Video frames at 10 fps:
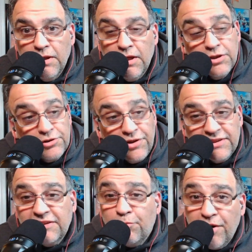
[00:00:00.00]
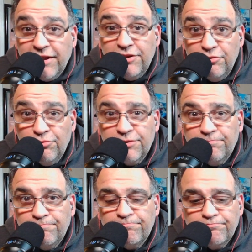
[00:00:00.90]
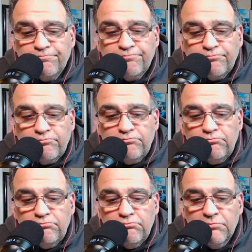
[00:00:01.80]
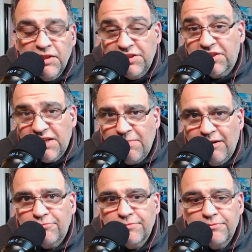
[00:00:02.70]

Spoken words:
So this is a breaking news that just came out.